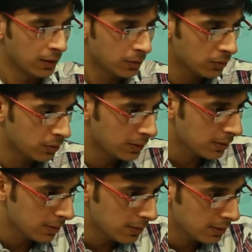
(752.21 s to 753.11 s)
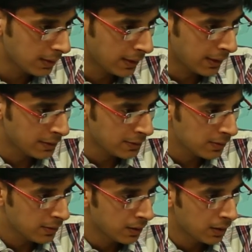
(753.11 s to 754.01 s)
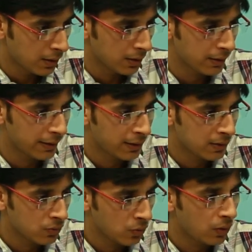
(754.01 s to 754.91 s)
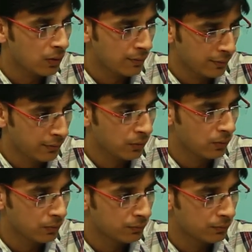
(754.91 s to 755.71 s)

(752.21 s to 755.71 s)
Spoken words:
So this is the connection. It has got few